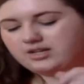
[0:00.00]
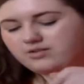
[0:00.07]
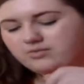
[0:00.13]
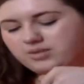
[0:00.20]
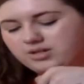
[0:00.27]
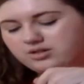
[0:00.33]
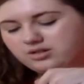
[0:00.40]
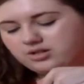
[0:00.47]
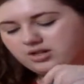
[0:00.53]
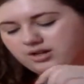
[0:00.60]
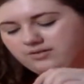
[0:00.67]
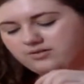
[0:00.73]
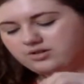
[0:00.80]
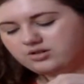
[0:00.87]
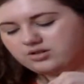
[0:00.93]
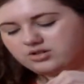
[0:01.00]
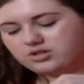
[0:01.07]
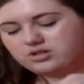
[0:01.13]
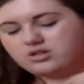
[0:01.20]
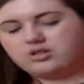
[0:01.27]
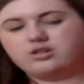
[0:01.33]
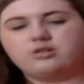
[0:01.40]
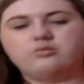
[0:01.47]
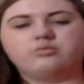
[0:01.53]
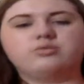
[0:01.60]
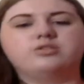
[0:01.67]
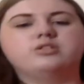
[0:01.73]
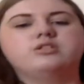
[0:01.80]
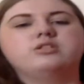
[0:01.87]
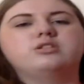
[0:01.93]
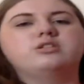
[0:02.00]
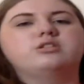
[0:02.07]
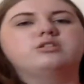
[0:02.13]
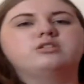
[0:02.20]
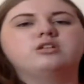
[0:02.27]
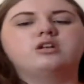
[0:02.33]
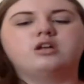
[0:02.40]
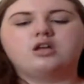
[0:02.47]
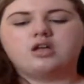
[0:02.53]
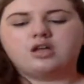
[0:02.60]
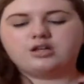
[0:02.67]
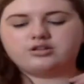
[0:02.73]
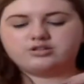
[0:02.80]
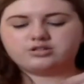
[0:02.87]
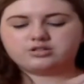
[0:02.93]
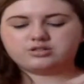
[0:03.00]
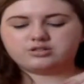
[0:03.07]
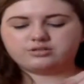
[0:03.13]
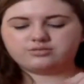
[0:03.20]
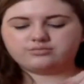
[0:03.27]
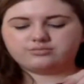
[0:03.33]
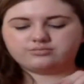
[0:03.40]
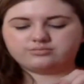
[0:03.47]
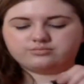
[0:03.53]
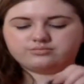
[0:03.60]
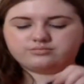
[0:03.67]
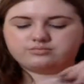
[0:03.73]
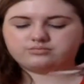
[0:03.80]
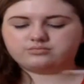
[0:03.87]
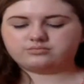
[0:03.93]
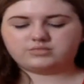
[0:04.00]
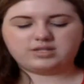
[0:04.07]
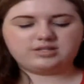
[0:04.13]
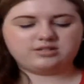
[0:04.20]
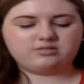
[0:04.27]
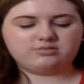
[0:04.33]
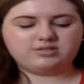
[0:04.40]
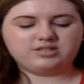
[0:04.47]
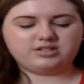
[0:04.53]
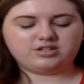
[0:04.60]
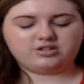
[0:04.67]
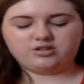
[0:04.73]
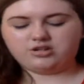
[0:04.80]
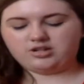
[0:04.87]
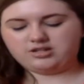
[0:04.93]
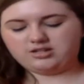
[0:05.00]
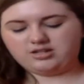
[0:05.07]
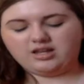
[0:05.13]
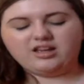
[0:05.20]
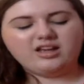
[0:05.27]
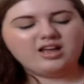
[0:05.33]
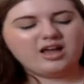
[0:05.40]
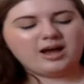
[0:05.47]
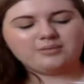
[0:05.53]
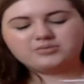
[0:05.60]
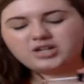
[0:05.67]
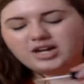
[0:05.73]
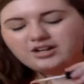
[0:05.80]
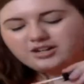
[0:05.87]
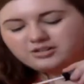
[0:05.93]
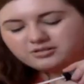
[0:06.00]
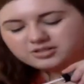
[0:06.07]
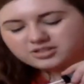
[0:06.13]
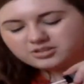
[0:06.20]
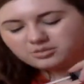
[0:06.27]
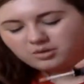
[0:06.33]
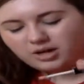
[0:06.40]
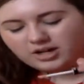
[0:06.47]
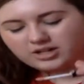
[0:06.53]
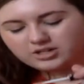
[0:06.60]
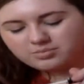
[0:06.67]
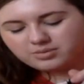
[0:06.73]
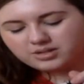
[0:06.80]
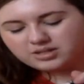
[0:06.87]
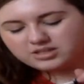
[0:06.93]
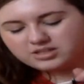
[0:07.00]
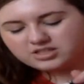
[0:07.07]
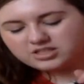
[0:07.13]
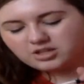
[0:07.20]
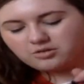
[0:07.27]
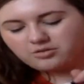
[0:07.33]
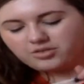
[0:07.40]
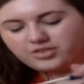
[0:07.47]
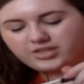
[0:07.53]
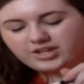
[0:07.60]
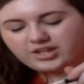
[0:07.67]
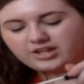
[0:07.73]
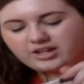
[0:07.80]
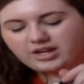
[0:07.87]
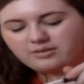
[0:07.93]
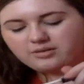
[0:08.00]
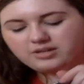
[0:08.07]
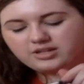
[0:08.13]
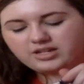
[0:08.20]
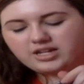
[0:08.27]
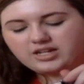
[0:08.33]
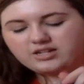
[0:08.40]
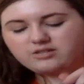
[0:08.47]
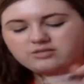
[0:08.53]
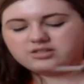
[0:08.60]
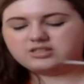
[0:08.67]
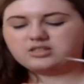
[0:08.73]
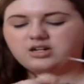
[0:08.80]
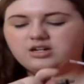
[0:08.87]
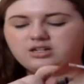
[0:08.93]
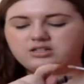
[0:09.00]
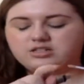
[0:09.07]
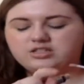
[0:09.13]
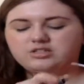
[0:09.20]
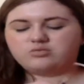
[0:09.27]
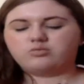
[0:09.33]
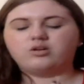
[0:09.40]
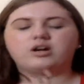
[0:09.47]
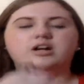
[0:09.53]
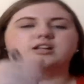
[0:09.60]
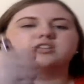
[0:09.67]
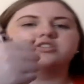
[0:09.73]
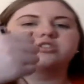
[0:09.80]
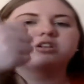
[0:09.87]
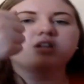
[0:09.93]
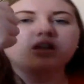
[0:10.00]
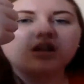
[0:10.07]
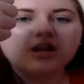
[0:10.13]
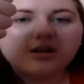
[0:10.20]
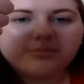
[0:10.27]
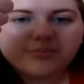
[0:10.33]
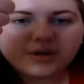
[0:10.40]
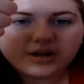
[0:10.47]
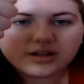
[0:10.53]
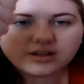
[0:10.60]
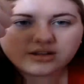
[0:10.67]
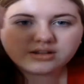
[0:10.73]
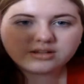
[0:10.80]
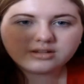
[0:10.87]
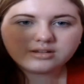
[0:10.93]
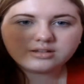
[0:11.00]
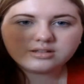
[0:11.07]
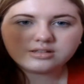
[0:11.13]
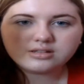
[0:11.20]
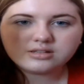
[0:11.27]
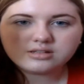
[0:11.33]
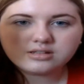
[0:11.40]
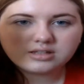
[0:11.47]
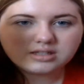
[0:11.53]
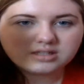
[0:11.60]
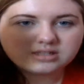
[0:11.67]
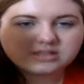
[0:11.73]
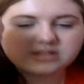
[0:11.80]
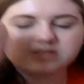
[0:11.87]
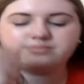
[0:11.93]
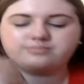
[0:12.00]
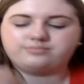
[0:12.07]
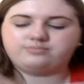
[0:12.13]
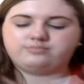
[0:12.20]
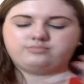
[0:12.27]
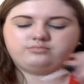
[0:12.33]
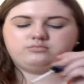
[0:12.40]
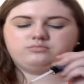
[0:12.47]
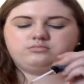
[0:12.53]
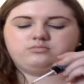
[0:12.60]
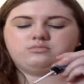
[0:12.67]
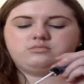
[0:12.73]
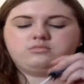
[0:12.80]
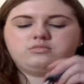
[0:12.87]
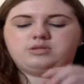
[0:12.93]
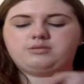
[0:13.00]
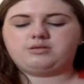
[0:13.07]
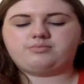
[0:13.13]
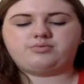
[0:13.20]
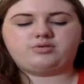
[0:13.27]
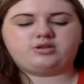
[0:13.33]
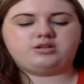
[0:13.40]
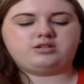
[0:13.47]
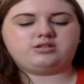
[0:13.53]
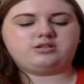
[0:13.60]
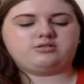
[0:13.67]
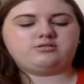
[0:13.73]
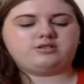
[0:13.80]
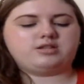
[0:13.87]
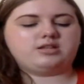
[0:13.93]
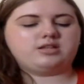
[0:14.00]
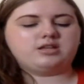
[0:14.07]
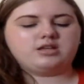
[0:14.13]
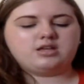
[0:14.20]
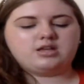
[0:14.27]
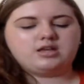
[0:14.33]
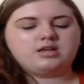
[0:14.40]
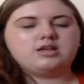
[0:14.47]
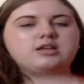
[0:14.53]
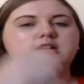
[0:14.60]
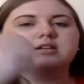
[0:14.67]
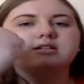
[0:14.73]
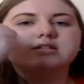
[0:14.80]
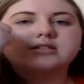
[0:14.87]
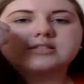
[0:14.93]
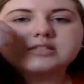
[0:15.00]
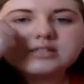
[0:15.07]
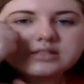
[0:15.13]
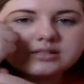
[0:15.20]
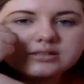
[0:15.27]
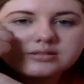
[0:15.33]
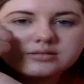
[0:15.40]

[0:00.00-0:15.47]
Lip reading: given me good coverage, it just wasn't good. And I'm trying to do a swatch, but it's so thin, I really can't do a solid swatch, but let me point to it. It's